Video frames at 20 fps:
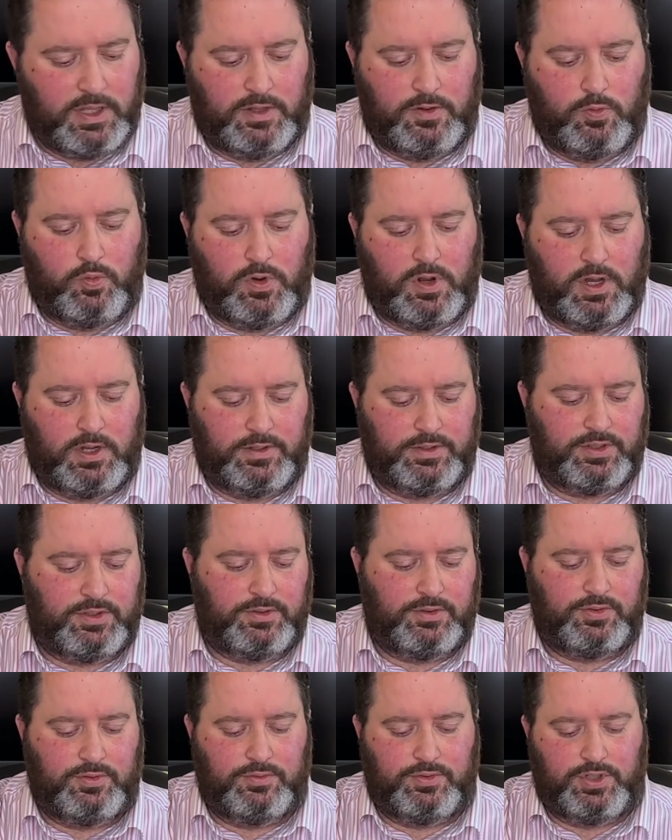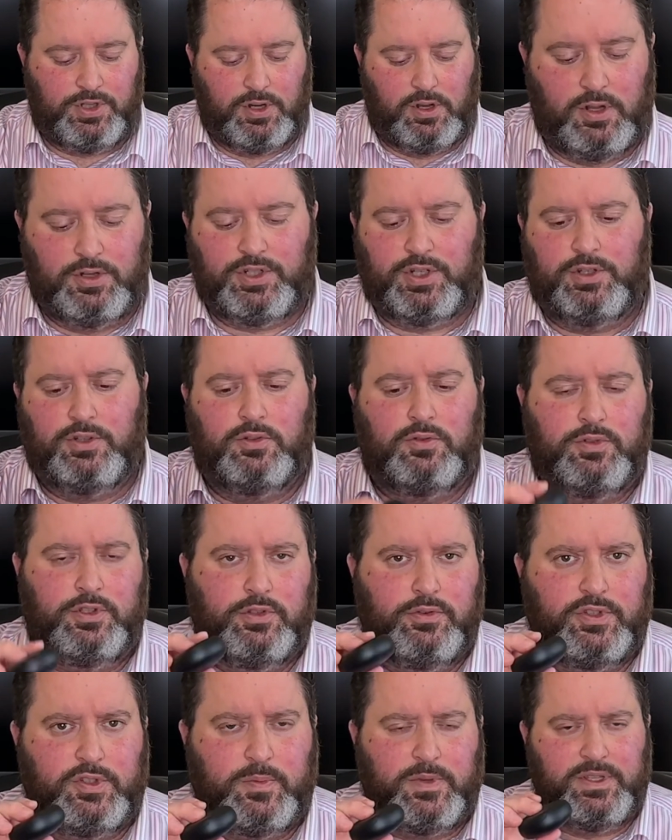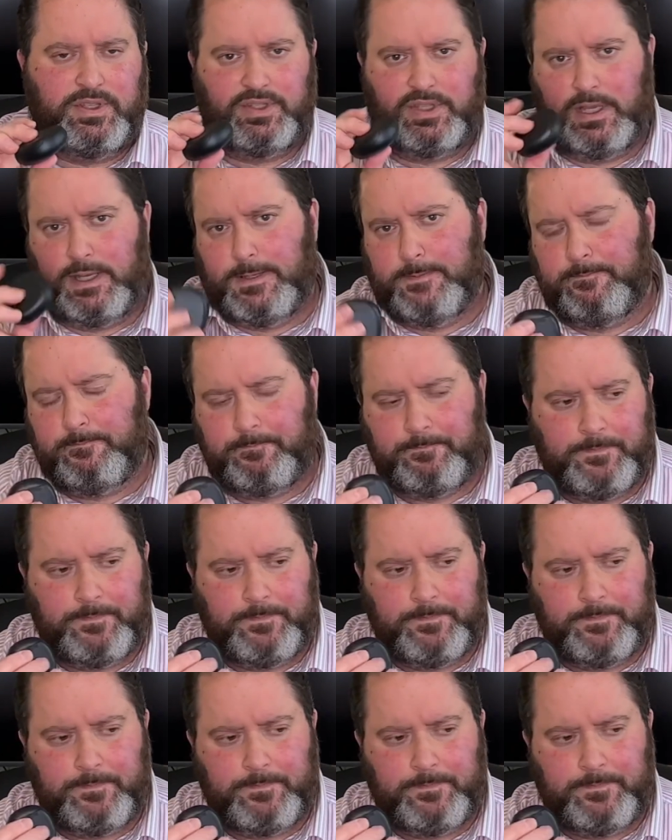wireless charging or USB-C.